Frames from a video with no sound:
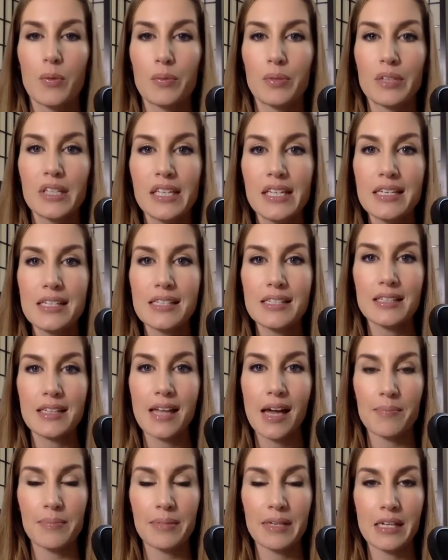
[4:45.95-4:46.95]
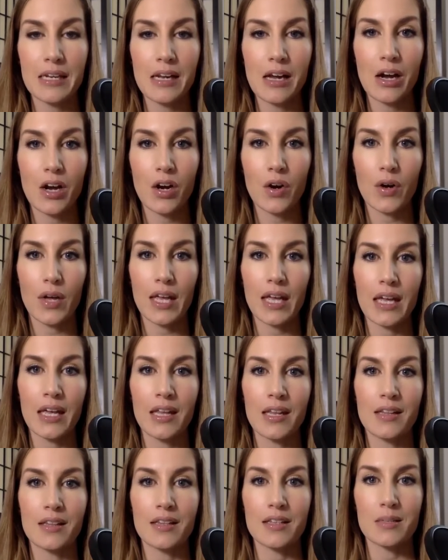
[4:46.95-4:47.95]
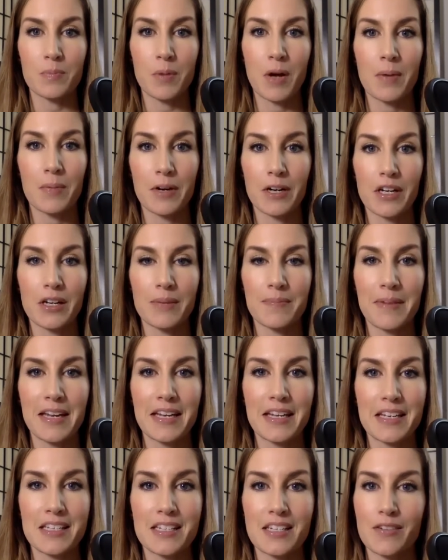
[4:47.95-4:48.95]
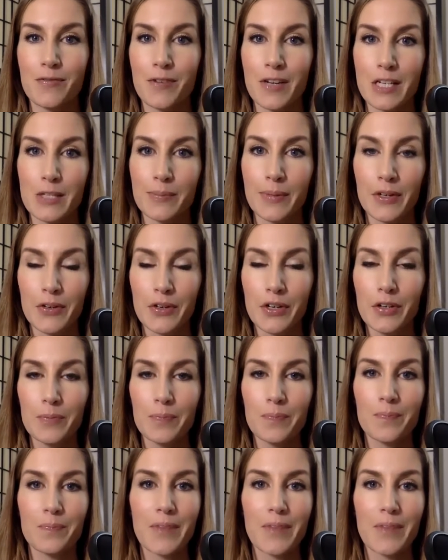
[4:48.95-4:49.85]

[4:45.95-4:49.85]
please let me know in the Spa Marketing Made Easy Facebook group.